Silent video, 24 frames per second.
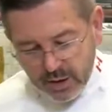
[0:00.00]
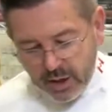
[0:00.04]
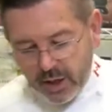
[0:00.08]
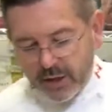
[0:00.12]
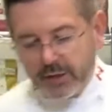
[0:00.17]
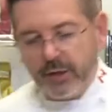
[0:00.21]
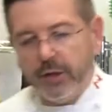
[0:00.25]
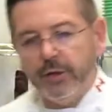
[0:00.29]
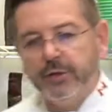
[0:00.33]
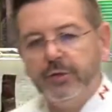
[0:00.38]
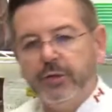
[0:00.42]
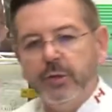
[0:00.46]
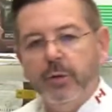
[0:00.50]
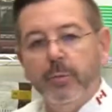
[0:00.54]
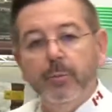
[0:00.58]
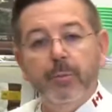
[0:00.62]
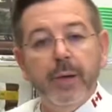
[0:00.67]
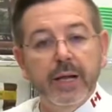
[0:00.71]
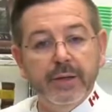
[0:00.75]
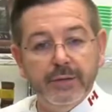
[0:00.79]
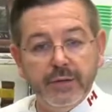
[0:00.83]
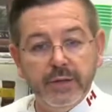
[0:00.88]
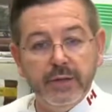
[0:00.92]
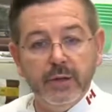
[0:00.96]
are not
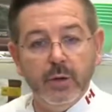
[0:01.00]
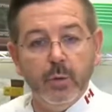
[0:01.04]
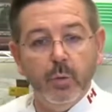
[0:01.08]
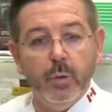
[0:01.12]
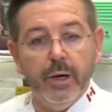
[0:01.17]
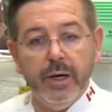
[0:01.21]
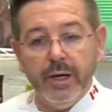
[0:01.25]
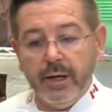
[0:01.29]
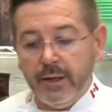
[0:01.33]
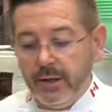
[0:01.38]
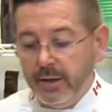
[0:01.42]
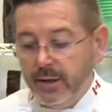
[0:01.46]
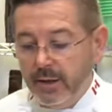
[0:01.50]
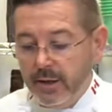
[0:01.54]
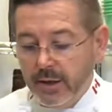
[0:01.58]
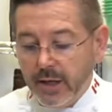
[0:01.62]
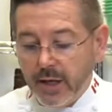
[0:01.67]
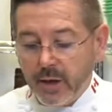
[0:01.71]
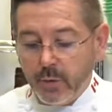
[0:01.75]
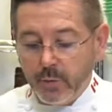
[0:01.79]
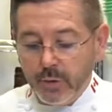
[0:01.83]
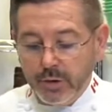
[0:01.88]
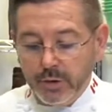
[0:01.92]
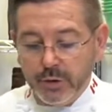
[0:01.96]
melting away.
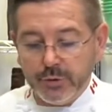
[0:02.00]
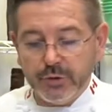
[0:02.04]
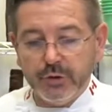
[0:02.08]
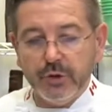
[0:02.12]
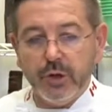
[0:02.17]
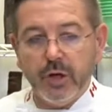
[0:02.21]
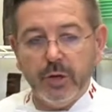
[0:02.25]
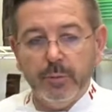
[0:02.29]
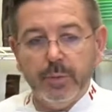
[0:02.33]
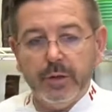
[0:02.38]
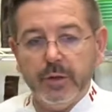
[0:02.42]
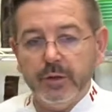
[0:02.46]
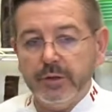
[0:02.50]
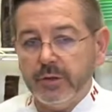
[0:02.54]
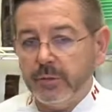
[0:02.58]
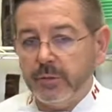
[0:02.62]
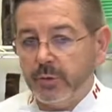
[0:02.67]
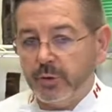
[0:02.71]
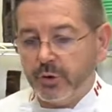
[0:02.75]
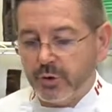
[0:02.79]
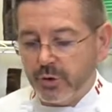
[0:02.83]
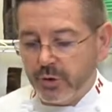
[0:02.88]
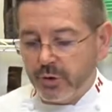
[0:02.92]
I will not talk because I'm not